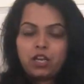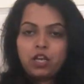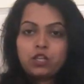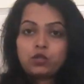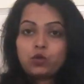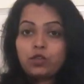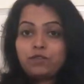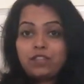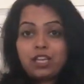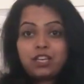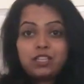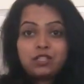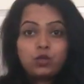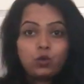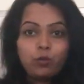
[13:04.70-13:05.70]
So if there
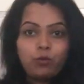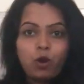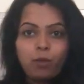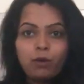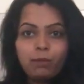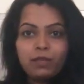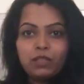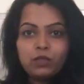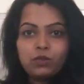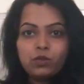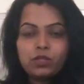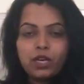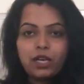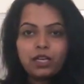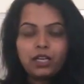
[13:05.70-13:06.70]
is no problem in the
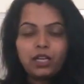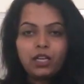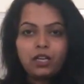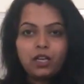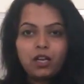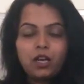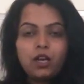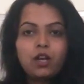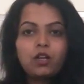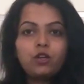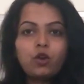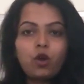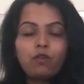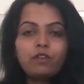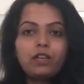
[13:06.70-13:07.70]
society,
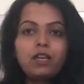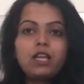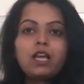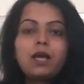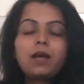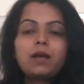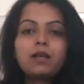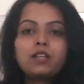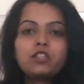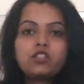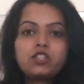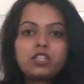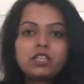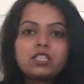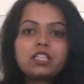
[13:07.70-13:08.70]
law will
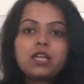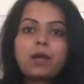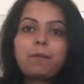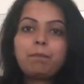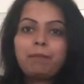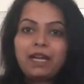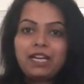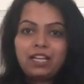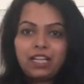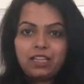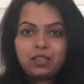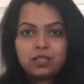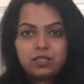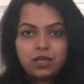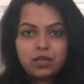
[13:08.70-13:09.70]
just maintain
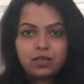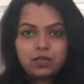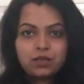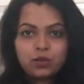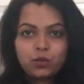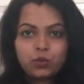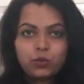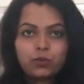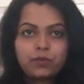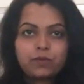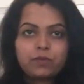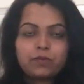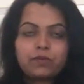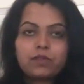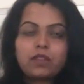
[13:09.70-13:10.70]
the status quo.
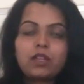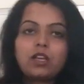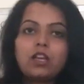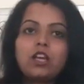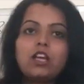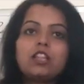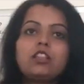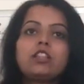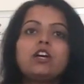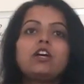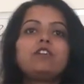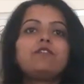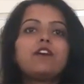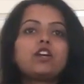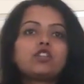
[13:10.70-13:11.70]

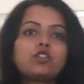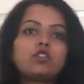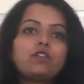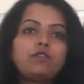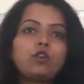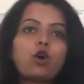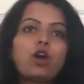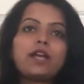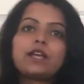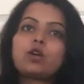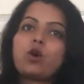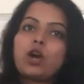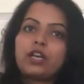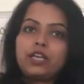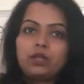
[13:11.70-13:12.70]
Third function of law
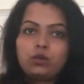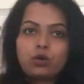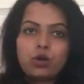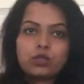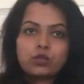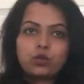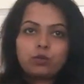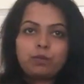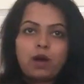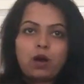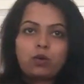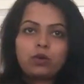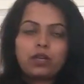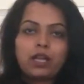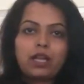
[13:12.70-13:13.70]
according to Roscoe
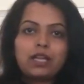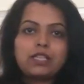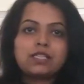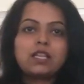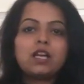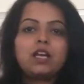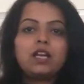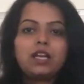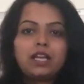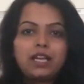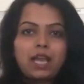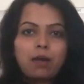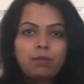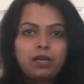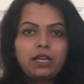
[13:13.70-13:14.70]
Pound is
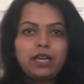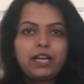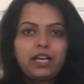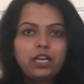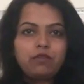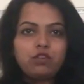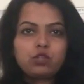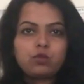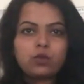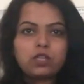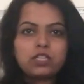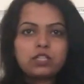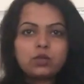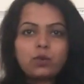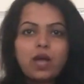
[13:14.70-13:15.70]
enable
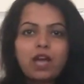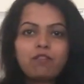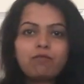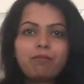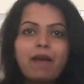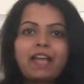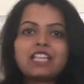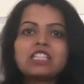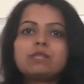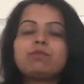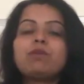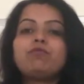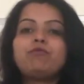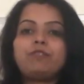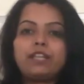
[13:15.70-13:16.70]
individuals to have
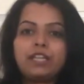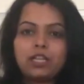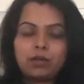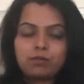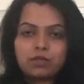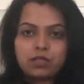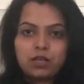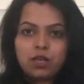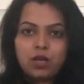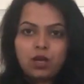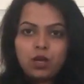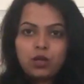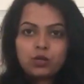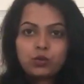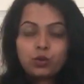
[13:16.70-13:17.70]
maximum freedoms.
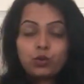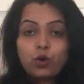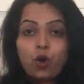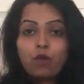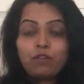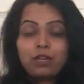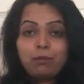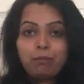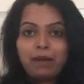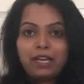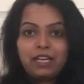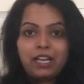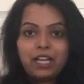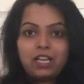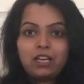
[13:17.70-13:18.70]
So law will
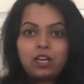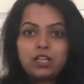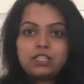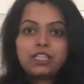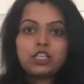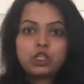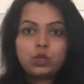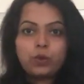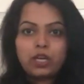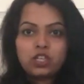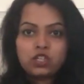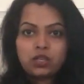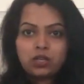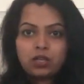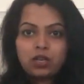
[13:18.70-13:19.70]
maintain a
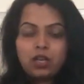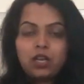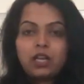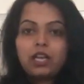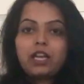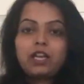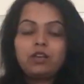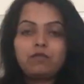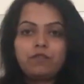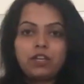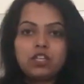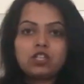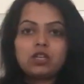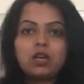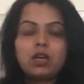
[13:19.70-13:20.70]
situation in
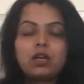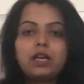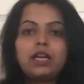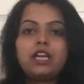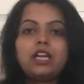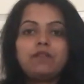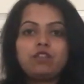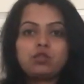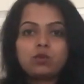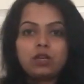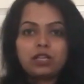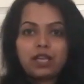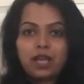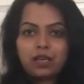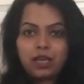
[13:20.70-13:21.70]
which individual
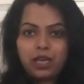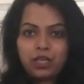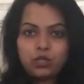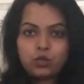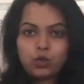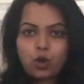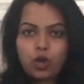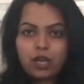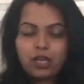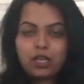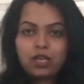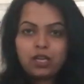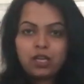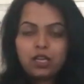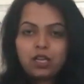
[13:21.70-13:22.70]
can enjoy
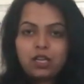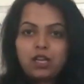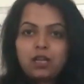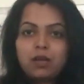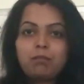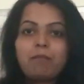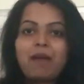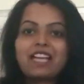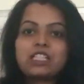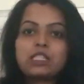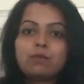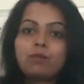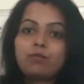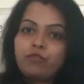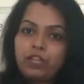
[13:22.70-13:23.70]

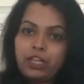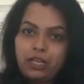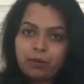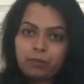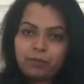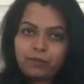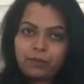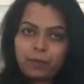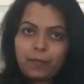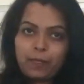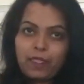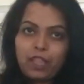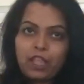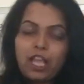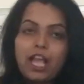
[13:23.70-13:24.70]
maximum freedom.
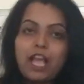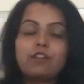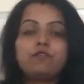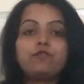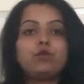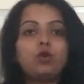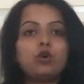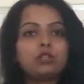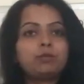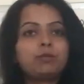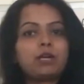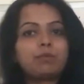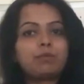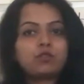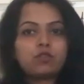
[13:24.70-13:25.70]
And fourth
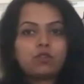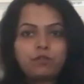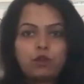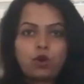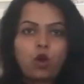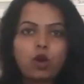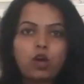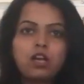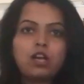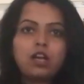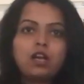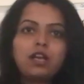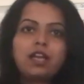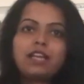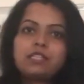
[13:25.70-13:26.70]
purpose of law
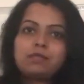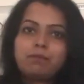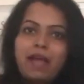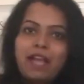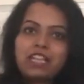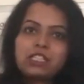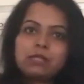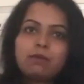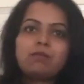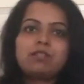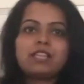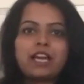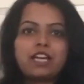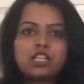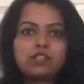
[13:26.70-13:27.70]
is maximum
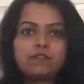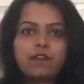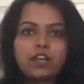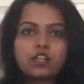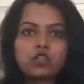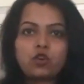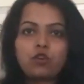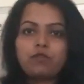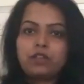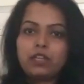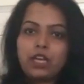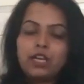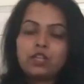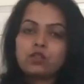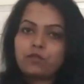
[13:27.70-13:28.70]
satisfaction of
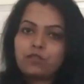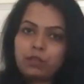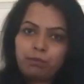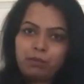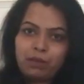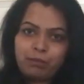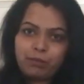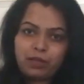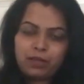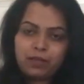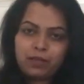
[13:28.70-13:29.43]
needs of the people.